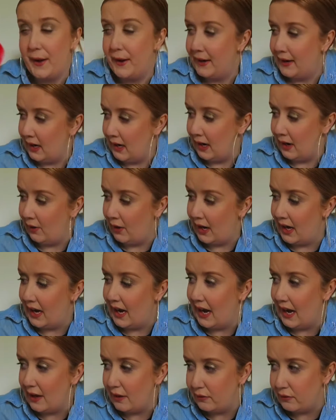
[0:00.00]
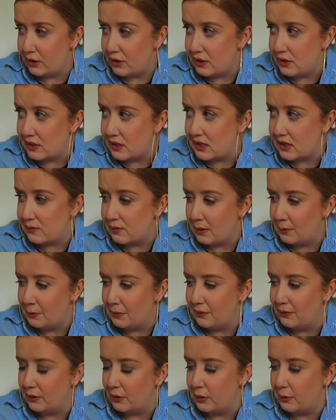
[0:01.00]
Now, I have used this one
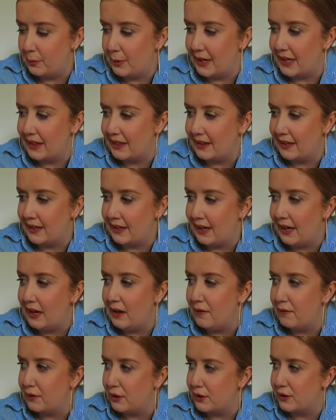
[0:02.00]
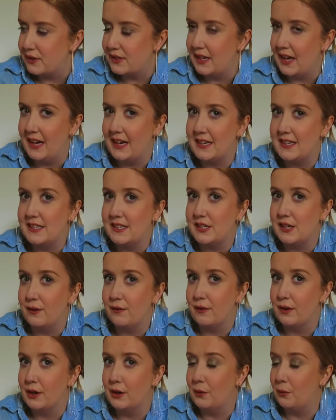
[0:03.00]
before, but I think I have used a
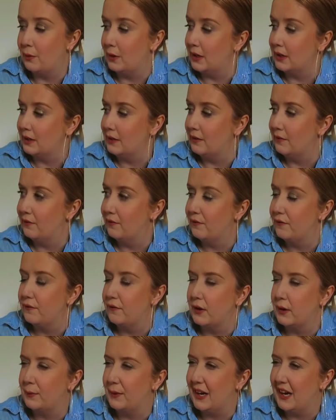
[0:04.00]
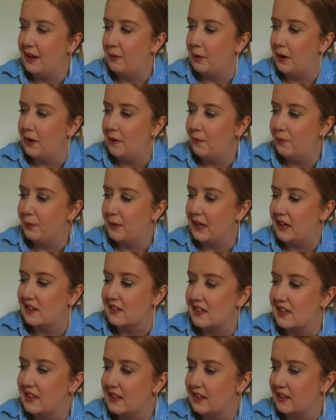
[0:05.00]
different one from KMART,
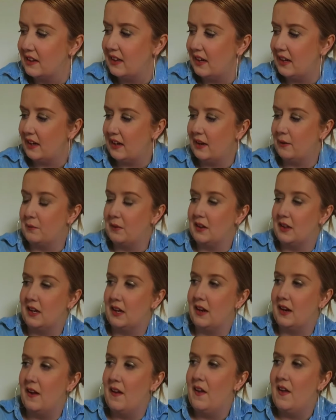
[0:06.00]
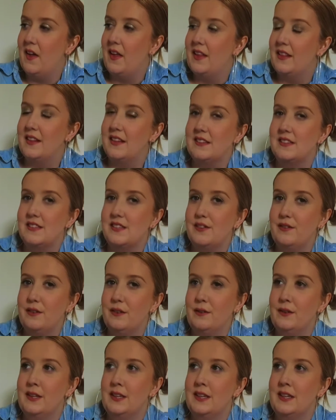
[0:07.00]
because I think they come in like, there's a
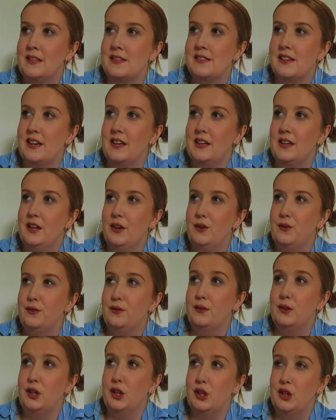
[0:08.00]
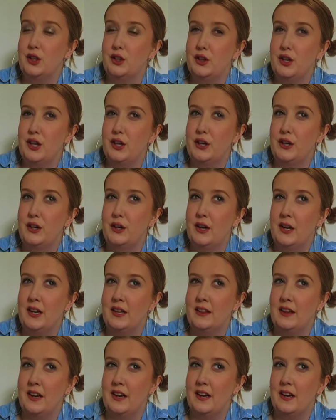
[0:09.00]
different one that's like fluoro,
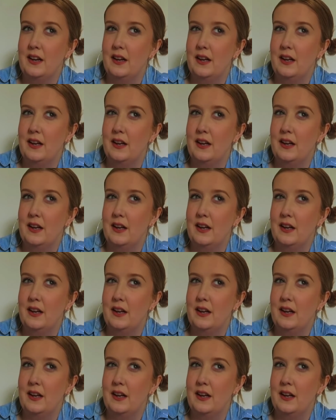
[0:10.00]
and like